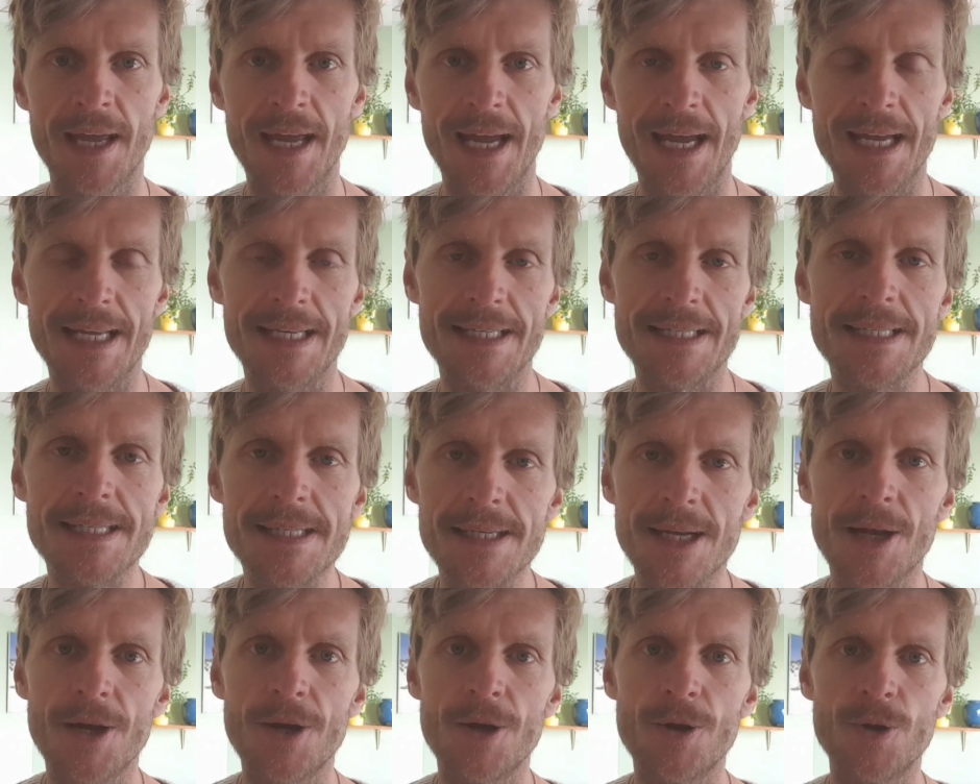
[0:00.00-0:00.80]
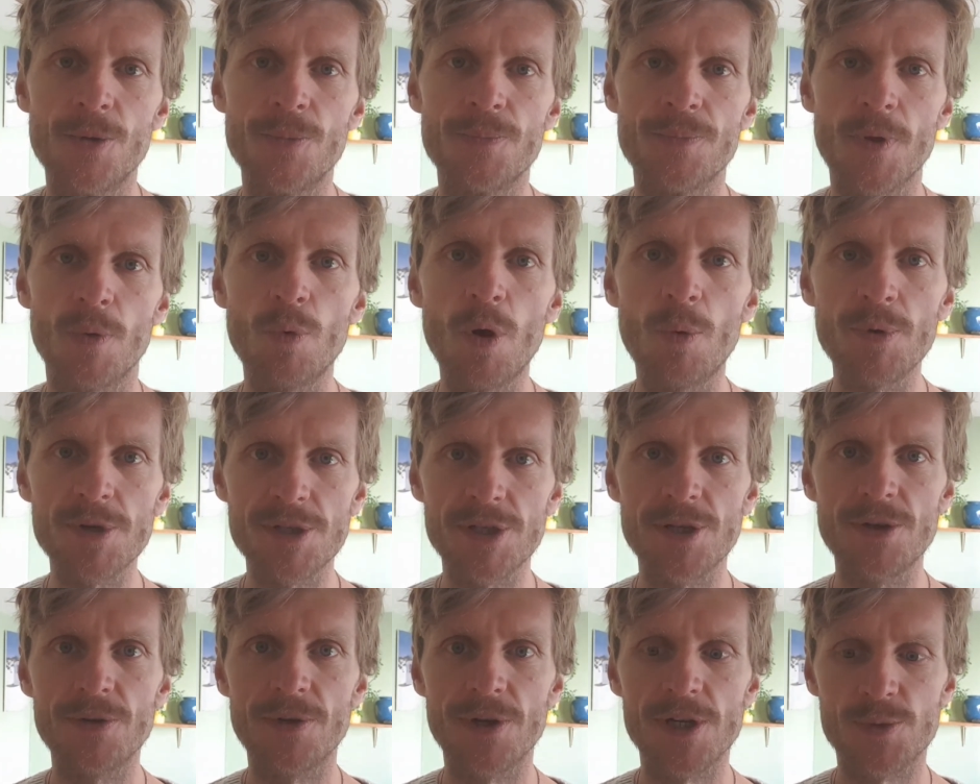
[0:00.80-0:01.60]
And so what we're
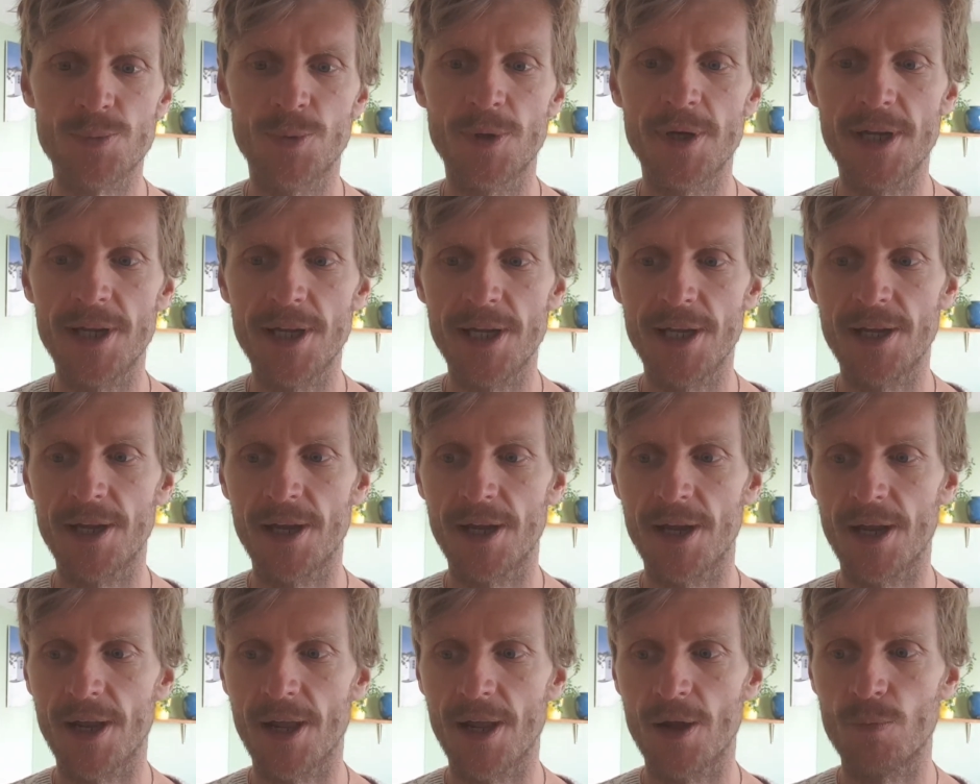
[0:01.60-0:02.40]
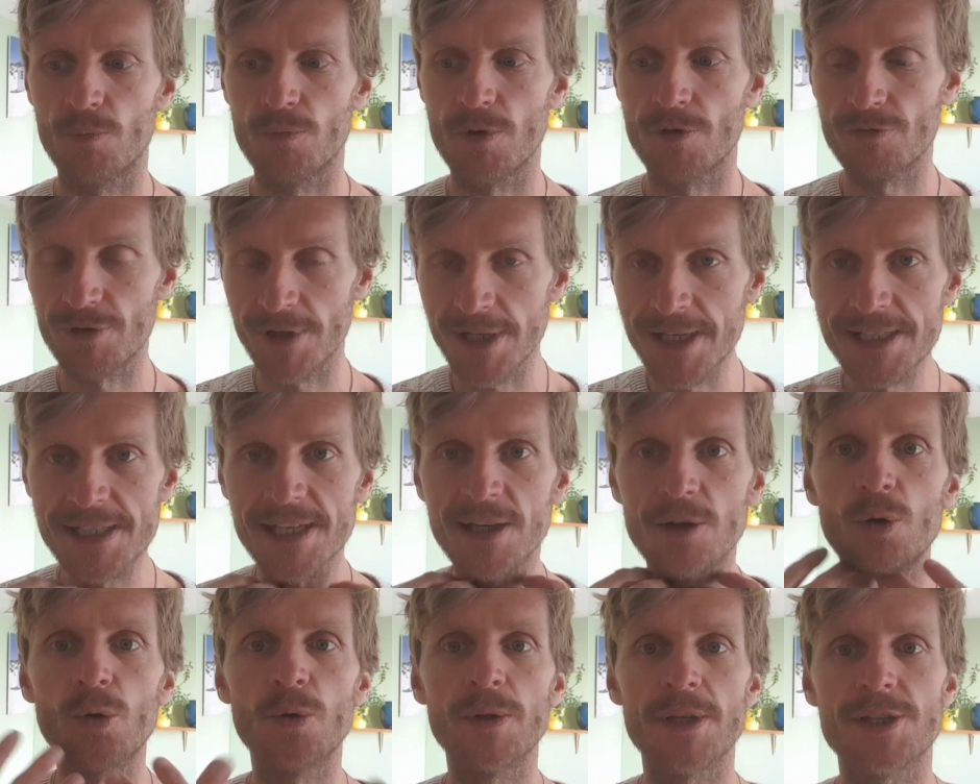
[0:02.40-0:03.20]
doing is we're
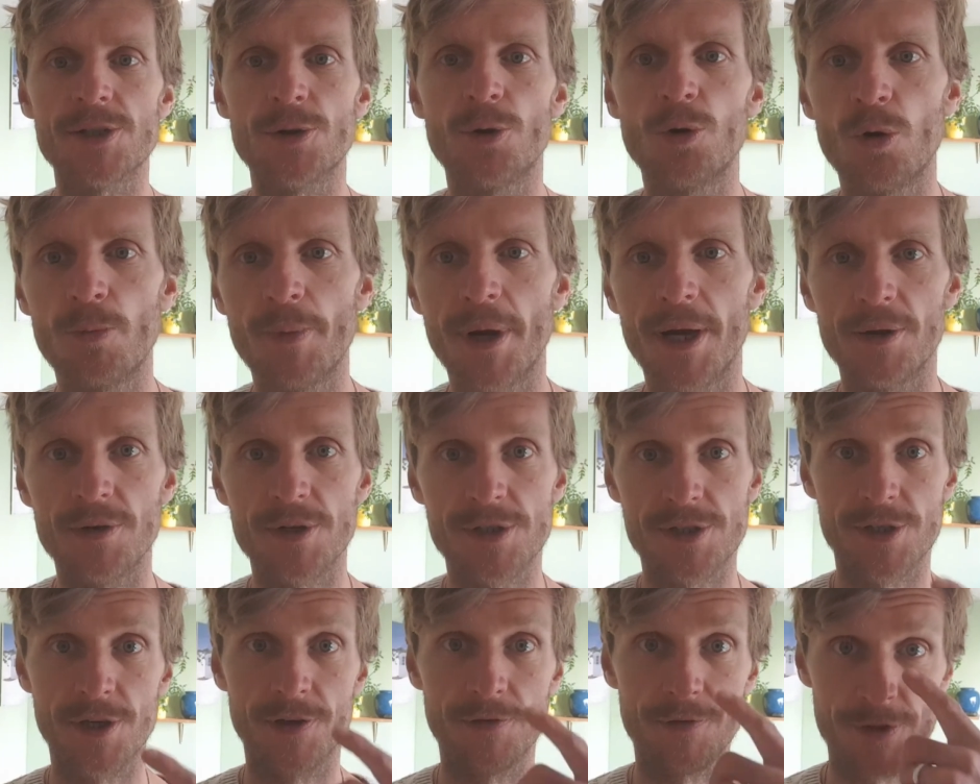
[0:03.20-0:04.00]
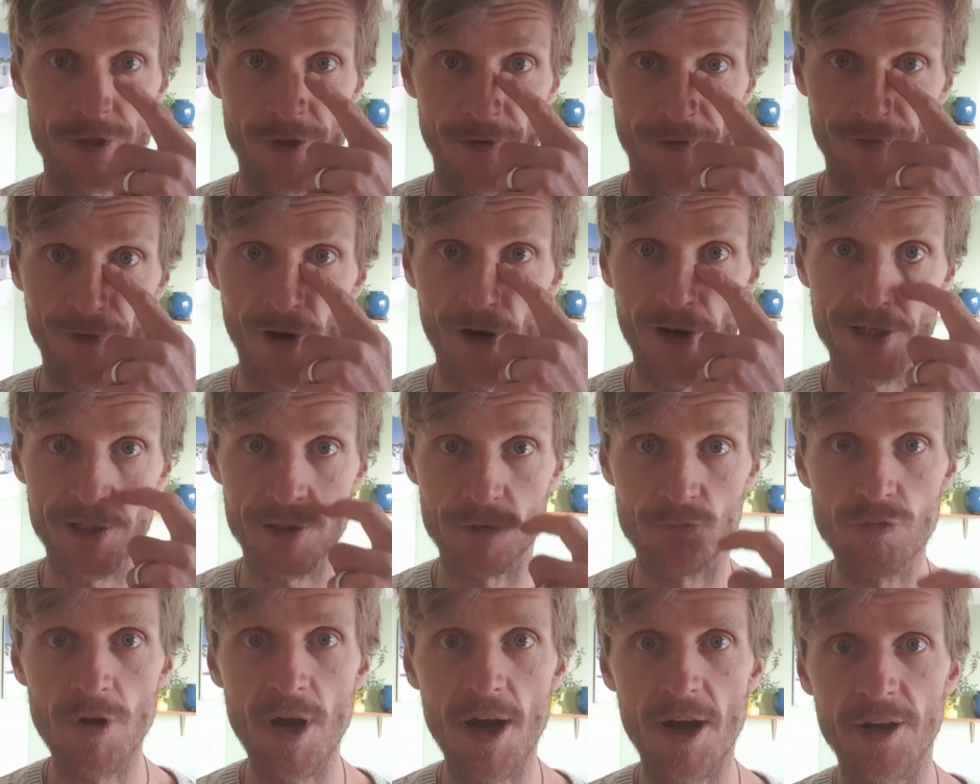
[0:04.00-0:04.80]
releasing all these hormones to fight and
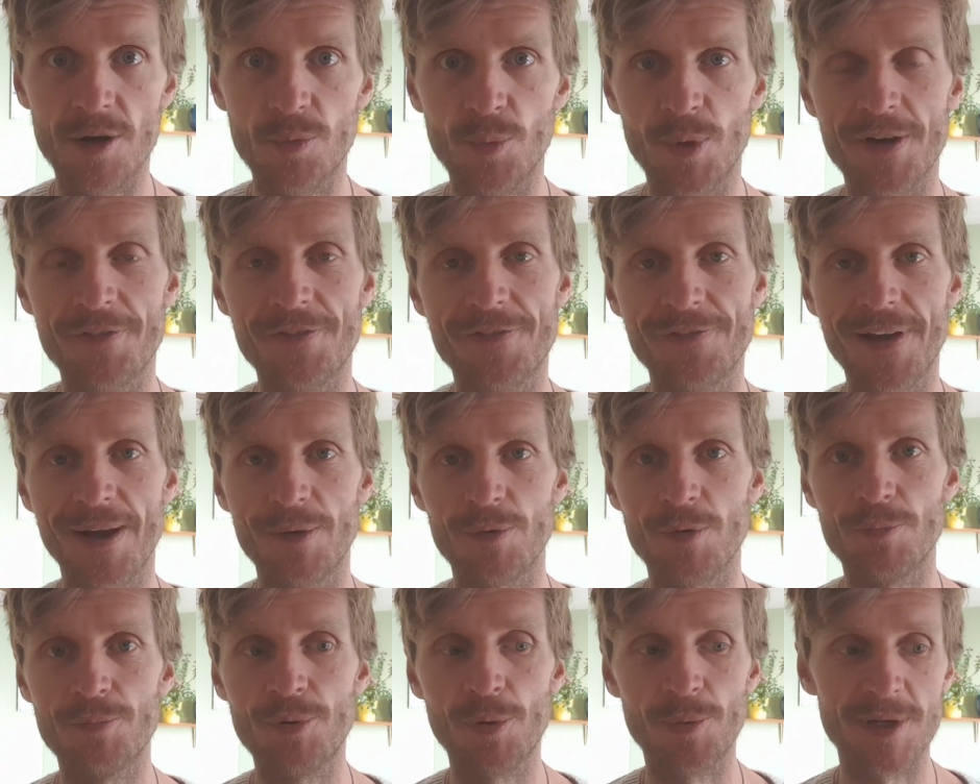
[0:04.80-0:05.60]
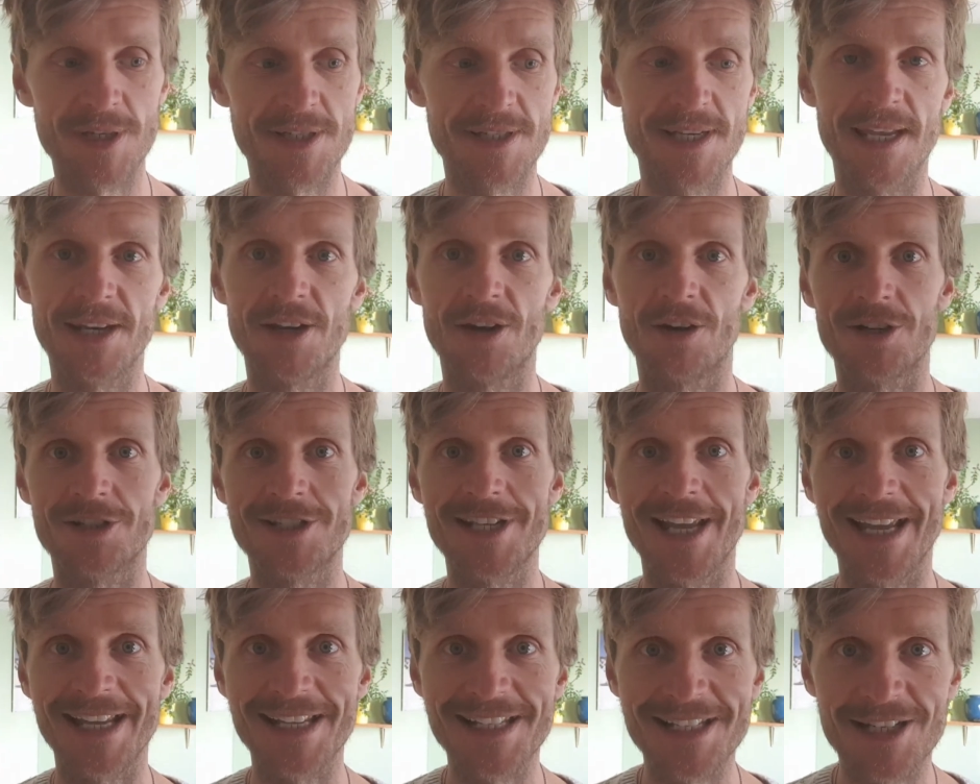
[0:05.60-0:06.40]
to run, when in fact we're probably sitting at our
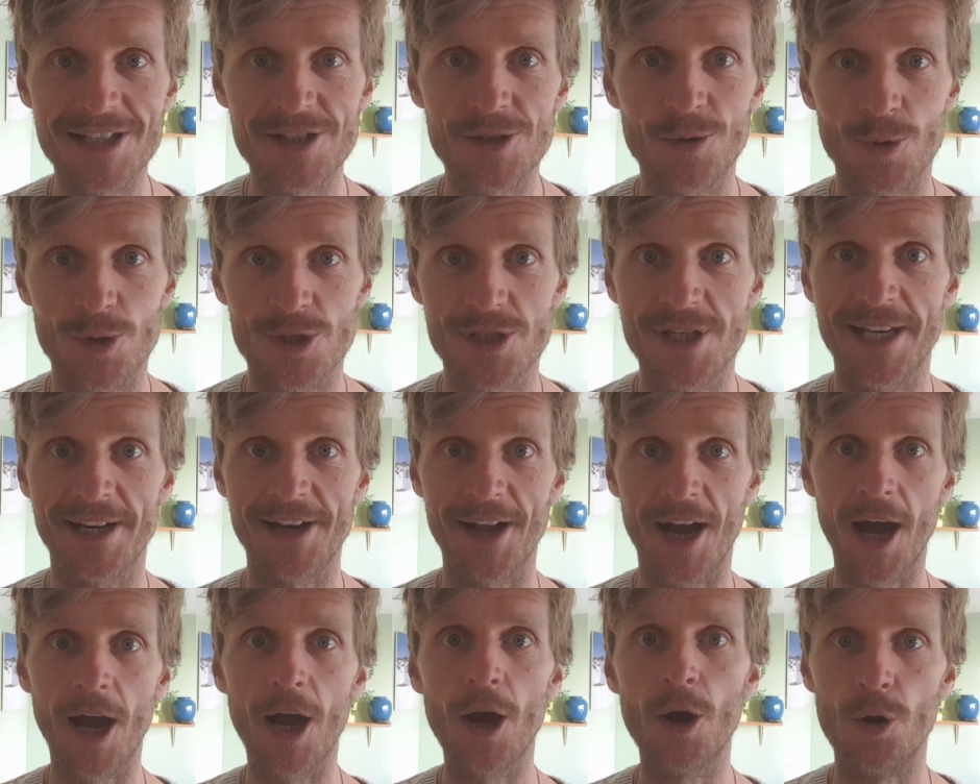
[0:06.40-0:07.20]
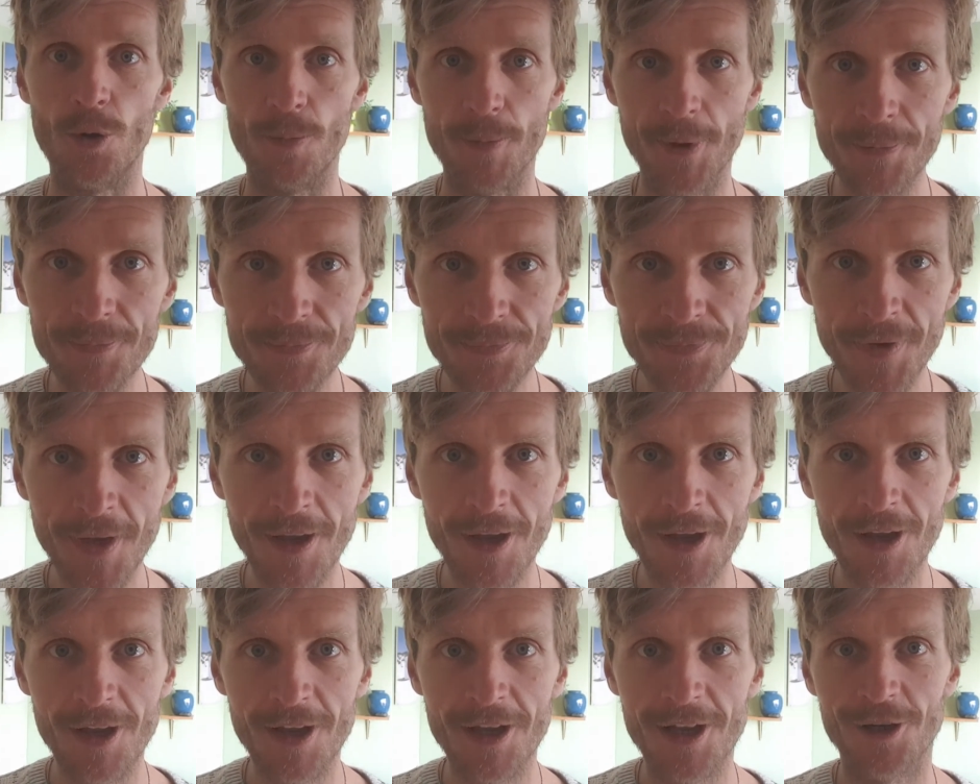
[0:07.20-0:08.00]
desks or sitting at home
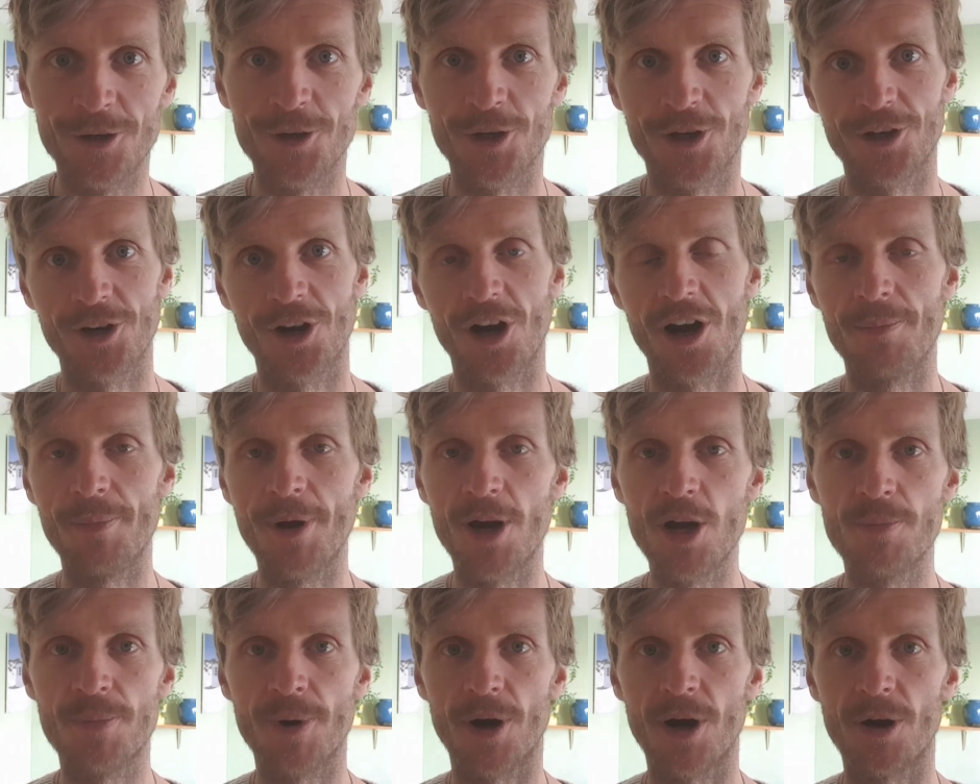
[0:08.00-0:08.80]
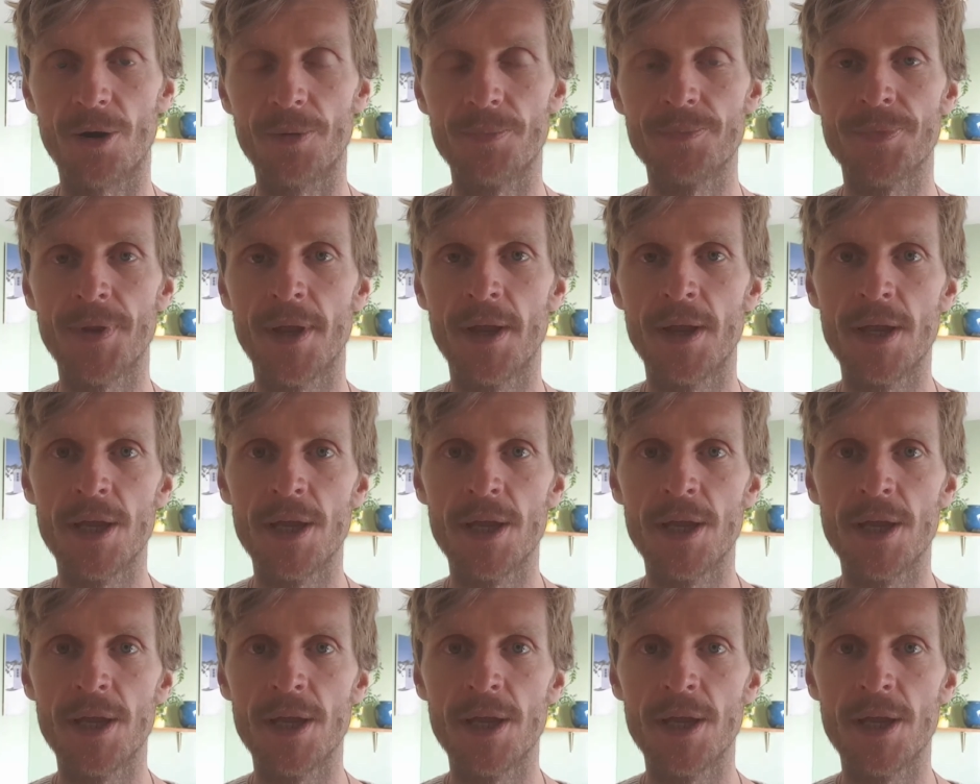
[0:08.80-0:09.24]
looking at our mobile.